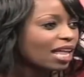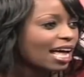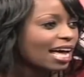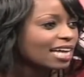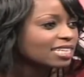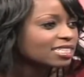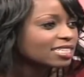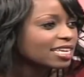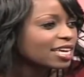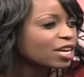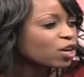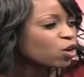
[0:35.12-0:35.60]

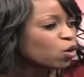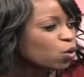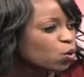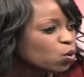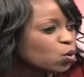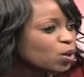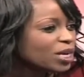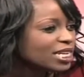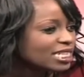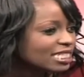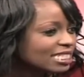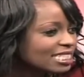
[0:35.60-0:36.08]
asking, who
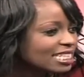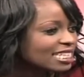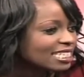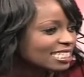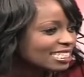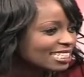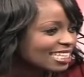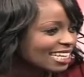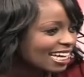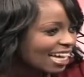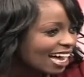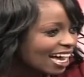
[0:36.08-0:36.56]
is this
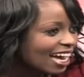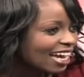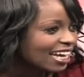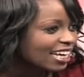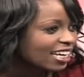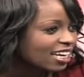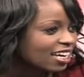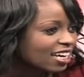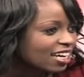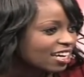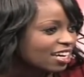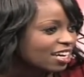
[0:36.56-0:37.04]
guy?
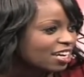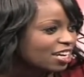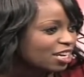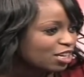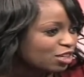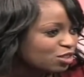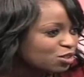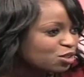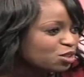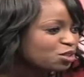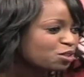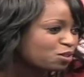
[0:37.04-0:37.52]

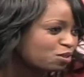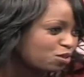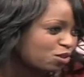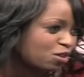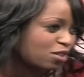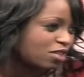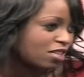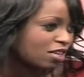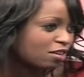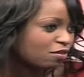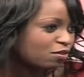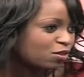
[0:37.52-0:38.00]
Introduce
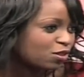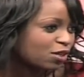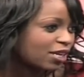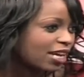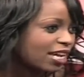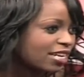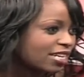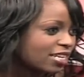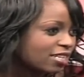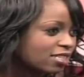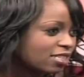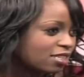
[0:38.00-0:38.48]
yourself to
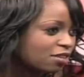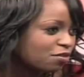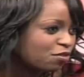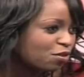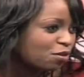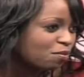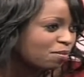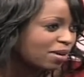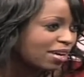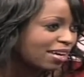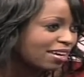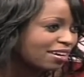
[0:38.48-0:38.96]
Kenyans, if you
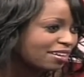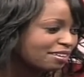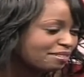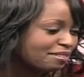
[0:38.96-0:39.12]
may.